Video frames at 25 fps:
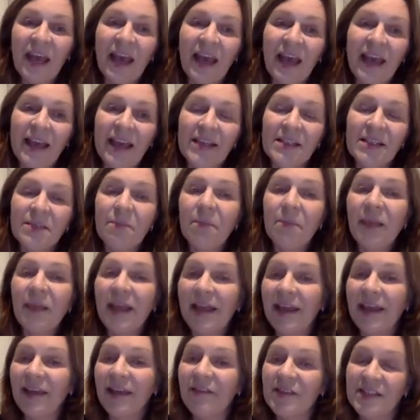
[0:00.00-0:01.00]
is
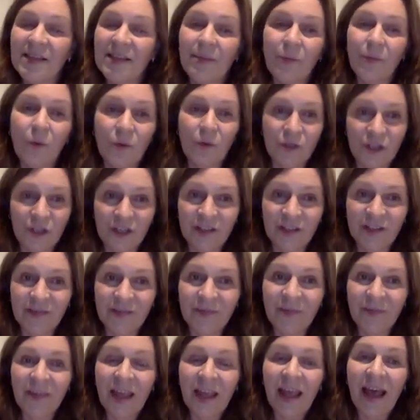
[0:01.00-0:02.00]
playing with emojis
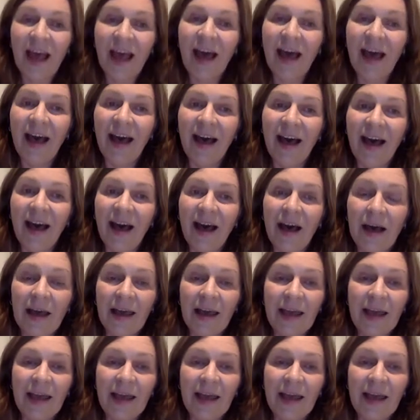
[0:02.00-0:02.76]
uh,